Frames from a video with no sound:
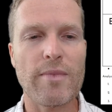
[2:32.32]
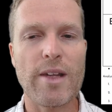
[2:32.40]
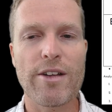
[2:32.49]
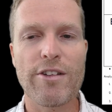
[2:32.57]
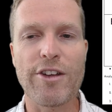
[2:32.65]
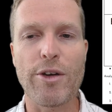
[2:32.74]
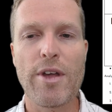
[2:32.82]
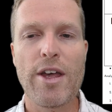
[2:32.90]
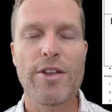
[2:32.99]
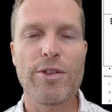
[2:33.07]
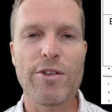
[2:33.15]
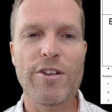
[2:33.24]
So
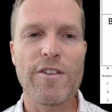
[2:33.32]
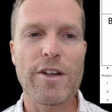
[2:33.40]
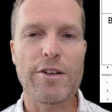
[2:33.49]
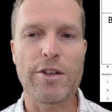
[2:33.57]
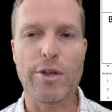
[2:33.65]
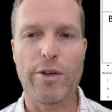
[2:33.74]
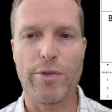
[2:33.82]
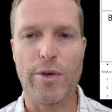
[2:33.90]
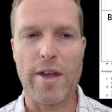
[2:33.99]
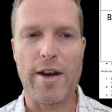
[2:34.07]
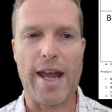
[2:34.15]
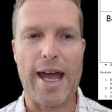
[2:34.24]
those are the things to look for
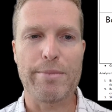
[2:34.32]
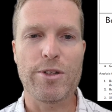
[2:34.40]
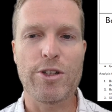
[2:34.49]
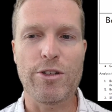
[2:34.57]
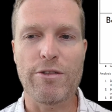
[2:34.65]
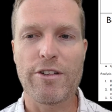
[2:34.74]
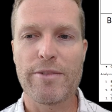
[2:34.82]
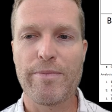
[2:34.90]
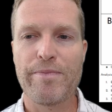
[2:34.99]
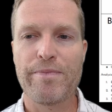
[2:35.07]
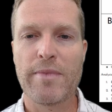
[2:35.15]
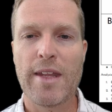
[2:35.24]
there in aptitudes.
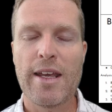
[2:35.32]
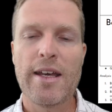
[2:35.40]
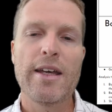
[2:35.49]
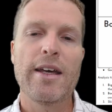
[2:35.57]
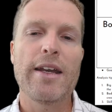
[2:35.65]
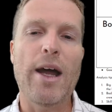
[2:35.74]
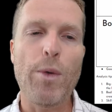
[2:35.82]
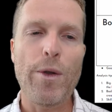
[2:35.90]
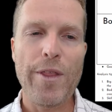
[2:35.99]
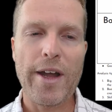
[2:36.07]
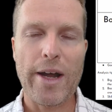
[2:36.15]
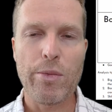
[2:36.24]
Now, one
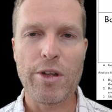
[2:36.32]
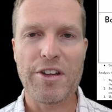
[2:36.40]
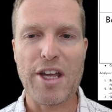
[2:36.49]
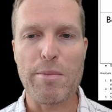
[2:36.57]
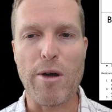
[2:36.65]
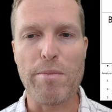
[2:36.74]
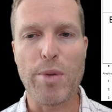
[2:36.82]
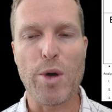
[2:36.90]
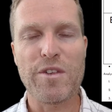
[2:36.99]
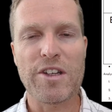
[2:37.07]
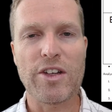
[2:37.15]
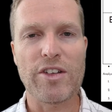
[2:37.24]
thing I will say about
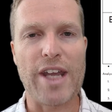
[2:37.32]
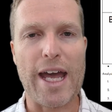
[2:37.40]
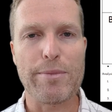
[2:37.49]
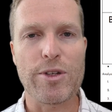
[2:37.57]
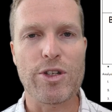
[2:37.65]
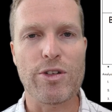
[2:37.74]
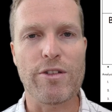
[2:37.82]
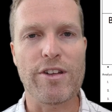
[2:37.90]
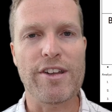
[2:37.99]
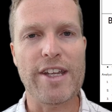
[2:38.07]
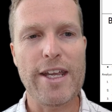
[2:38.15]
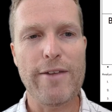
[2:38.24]
both skills and aptitudes
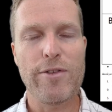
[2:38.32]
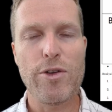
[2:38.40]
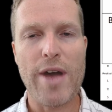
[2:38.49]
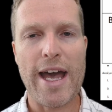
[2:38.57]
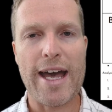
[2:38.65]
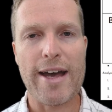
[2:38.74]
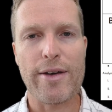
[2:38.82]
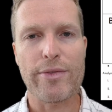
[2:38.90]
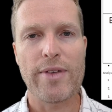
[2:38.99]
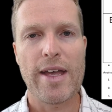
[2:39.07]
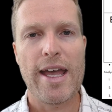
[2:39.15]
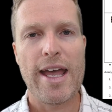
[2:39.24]
is if you
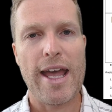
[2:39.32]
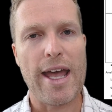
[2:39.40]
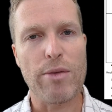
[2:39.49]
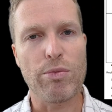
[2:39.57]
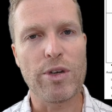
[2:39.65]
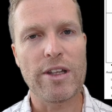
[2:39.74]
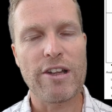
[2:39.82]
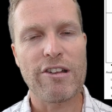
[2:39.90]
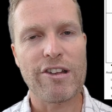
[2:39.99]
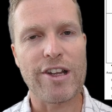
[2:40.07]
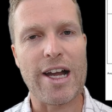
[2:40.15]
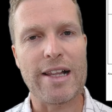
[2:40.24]
have a really
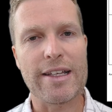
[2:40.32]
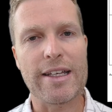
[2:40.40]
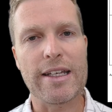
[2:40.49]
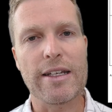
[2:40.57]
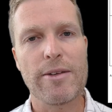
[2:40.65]
solid